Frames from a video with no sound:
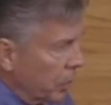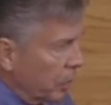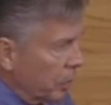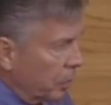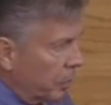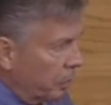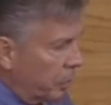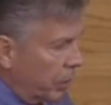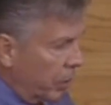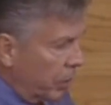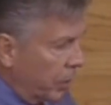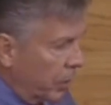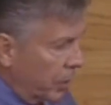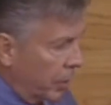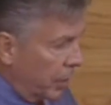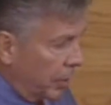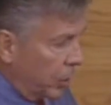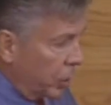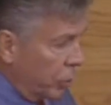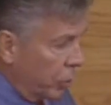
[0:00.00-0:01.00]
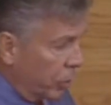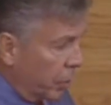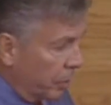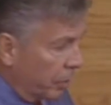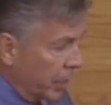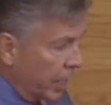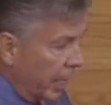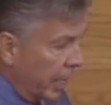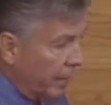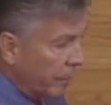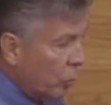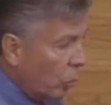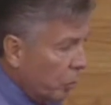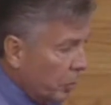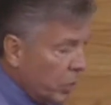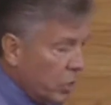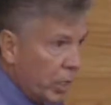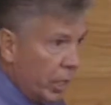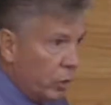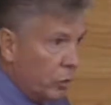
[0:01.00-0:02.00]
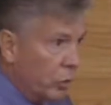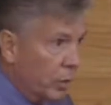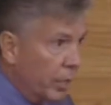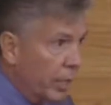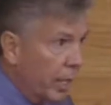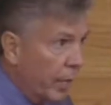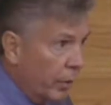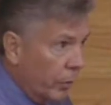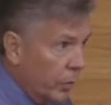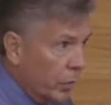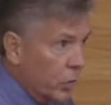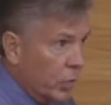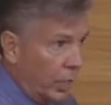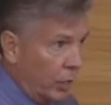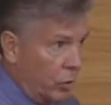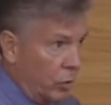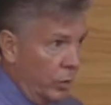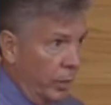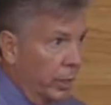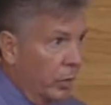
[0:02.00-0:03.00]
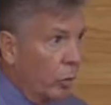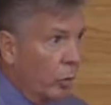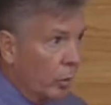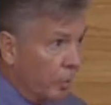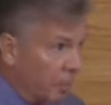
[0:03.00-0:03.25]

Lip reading: But you can behave homosexually, heterosexually, or